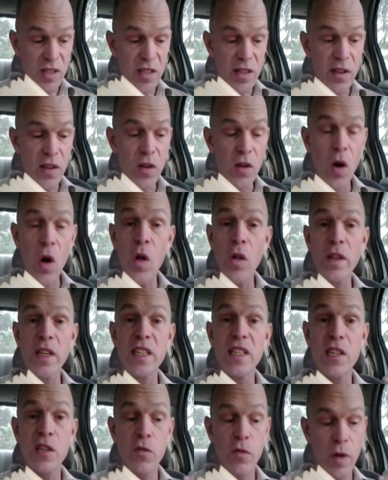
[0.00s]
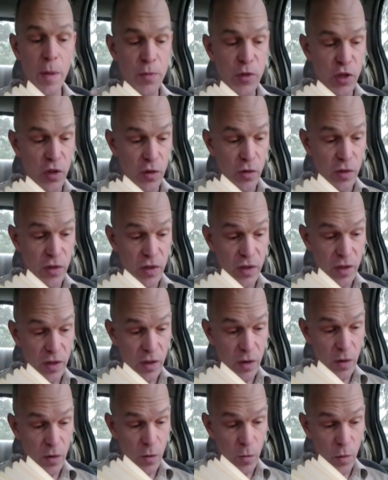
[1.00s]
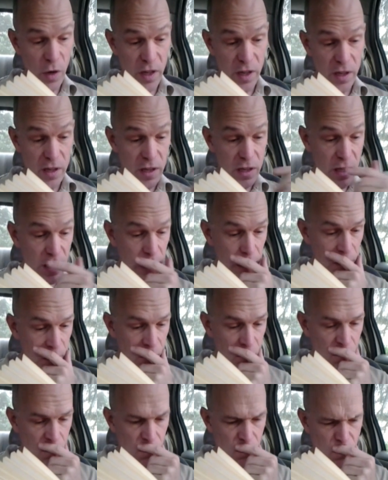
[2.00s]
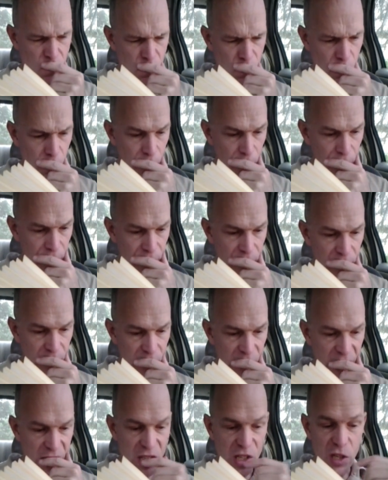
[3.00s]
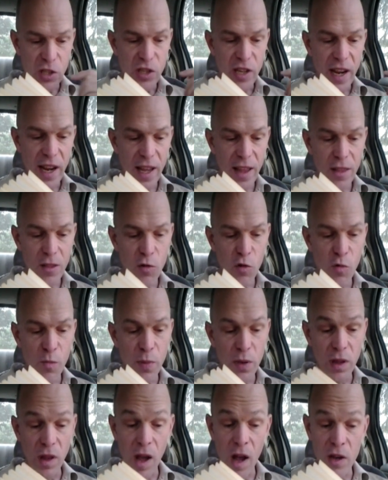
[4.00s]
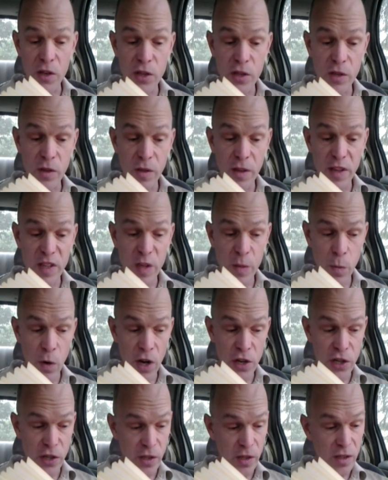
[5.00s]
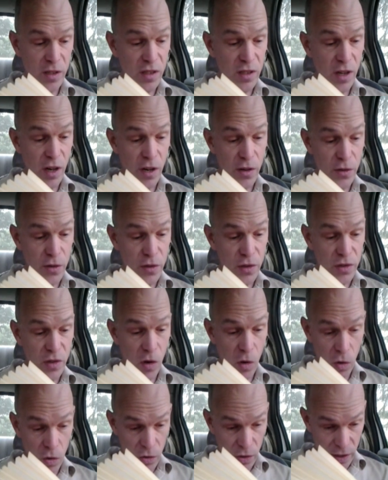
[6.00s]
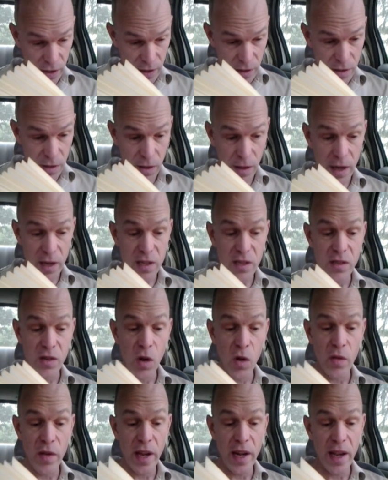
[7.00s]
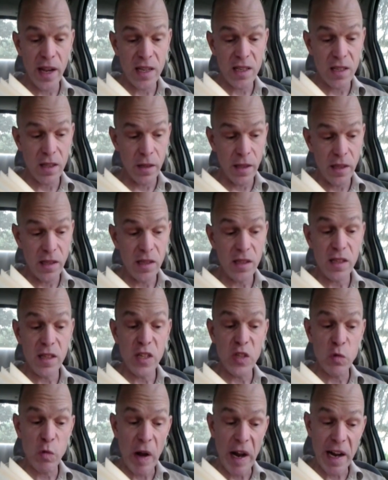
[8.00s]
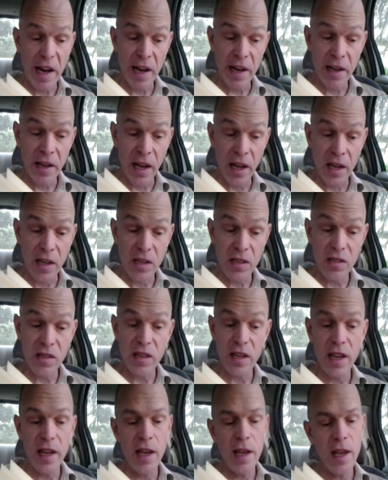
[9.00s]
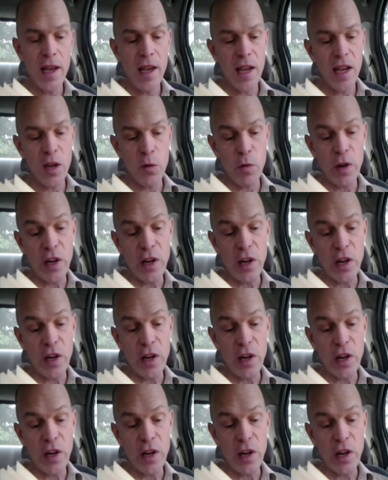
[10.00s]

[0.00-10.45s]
Such as the Holy Scriptures witness. Such anthropological expressions are used only to let us know that excellence is recognized